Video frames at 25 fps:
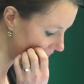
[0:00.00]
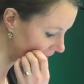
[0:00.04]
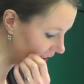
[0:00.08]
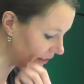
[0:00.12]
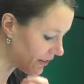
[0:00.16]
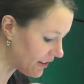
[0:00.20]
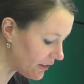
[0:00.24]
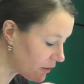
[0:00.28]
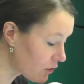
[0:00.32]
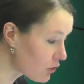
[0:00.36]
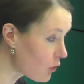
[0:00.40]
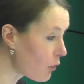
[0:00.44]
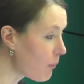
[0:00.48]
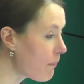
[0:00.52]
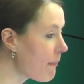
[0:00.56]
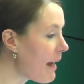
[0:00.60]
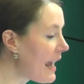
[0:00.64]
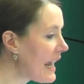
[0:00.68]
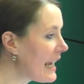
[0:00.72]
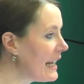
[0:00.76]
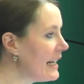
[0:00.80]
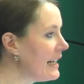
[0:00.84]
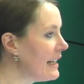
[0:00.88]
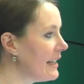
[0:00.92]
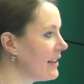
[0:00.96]
This
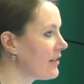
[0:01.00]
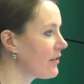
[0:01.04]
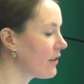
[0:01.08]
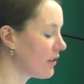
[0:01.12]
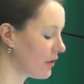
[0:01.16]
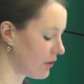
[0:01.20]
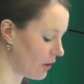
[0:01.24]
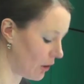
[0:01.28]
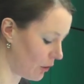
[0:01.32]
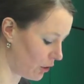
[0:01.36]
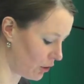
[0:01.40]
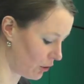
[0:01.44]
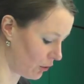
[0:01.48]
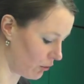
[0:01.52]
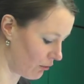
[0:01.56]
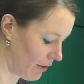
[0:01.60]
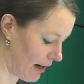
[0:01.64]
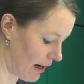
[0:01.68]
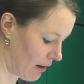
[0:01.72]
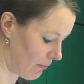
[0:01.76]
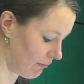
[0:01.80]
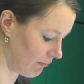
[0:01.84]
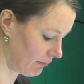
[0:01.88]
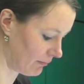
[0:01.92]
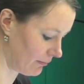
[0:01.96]
domain is the social
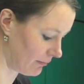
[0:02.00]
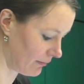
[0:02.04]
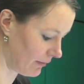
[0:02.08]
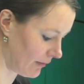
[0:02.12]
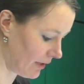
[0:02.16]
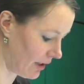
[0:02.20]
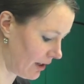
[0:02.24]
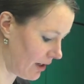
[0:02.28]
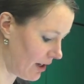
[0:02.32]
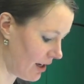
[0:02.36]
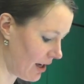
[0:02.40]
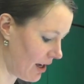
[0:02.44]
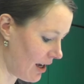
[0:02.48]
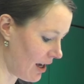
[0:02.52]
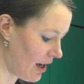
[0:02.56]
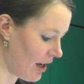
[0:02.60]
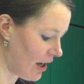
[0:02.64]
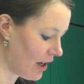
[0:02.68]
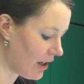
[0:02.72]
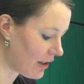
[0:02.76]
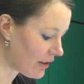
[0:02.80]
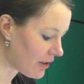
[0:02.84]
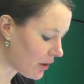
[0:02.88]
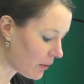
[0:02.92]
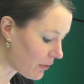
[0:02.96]

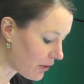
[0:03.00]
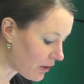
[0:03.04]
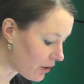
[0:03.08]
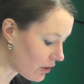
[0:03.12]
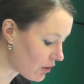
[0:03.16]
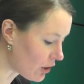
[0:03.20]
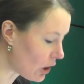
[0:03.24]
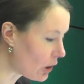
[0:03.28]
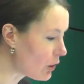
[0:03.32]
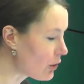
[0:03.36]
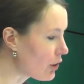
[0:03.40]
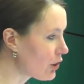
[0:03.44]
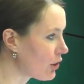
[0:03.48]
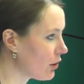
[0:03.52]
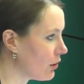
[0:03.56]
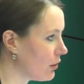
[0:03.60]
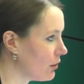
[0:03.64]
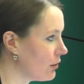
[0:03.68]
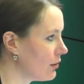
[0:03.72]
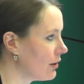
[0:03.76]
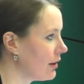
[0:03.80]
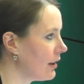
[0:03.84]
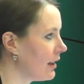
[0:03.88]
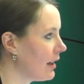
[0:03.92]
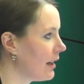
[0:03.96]
realm. So the
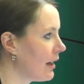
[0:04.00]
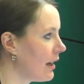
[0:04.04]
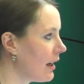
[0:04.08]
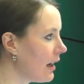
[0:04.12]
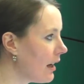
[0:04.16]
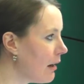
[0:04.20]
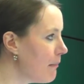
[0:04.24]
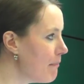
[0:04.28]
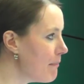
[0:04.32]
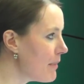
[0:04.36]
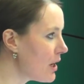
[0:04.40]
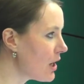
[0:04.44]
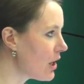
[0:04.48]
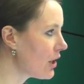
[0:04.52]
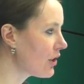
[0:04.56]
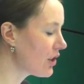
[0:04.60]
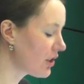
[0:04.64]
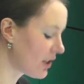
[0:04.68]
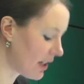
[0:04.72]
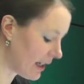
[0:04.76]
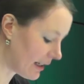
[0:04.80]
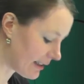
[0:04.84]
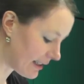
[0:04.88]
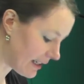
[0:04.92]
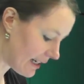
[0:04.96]
social
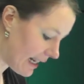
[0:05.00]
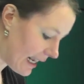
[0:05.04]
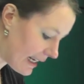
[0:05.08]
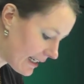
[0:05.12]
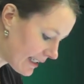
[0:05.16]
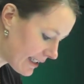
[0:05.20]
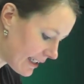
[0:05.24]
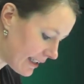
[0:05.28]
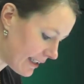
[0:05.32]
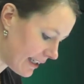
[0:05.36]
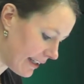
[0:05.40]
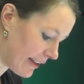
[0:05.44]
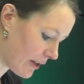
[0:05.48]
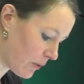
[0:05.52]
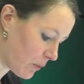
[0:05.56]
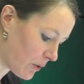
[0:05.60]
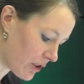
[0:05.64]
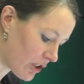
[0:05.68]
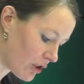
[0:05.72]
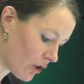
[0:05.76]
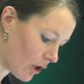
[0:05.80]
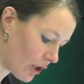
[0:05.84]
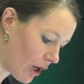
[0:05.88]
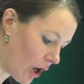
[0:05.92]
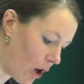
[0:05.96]
emerged as an entity that
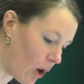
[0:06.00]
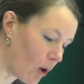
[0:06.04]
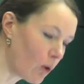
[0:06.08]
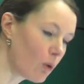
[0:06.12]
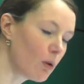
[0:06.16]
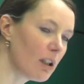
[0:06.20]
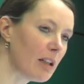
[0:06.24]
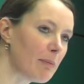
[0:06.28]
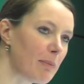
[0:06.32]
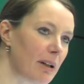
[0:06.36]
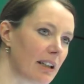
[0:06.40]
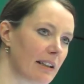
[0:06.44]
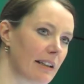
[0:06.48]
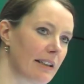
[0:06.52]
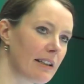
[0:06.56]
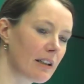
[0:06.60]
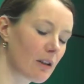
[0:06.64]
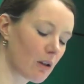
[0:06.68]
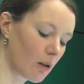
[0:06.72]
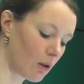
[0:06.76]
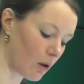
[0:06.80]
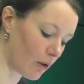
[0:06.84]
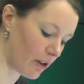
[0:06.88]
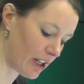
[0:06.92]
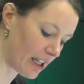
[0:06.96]
was not wholly
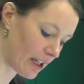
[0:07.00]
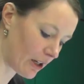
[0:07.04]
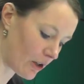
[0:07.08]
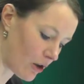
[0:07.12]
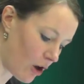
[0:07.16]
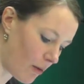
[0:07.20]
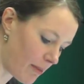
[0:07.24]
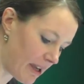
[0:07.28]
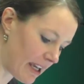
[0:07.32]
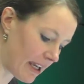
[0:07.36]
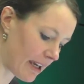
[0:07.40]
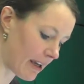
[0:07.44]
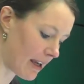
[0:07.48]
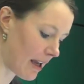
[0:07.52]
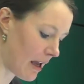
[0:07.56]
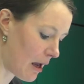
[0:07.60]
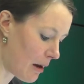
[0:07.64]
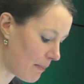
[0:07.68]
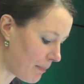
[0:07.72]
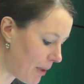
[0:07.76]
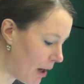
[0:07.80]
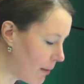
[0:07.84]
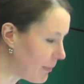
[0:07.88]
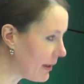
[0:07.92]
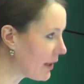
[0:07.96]
political or economic,
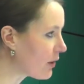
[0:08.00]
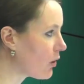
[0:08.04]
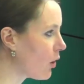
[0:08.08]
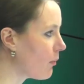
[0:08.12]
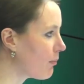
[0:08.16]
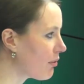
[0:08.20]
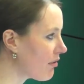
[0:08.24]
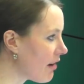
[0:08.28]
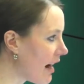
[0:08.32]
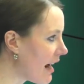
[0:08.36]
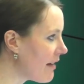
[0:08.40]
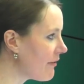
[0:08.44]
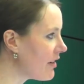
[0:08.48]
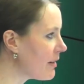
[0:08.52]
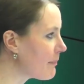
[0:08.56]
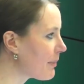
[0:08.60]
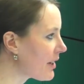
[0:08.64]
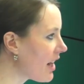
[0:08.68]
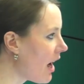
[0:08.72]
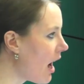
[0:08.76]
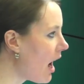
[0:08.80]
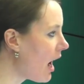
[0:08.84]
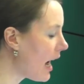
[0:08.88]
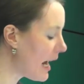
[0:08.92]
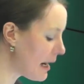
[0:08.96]
public or private, but
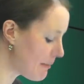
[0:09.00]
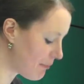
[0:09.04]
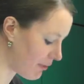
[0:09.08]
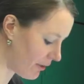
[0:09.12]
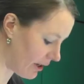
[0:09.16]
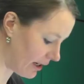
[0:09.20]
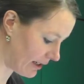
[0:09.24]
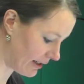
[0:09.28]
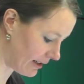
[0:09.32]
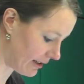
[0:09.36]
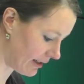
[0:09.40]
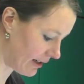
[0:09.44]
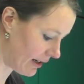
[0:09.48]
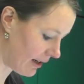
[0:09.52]
a hybrid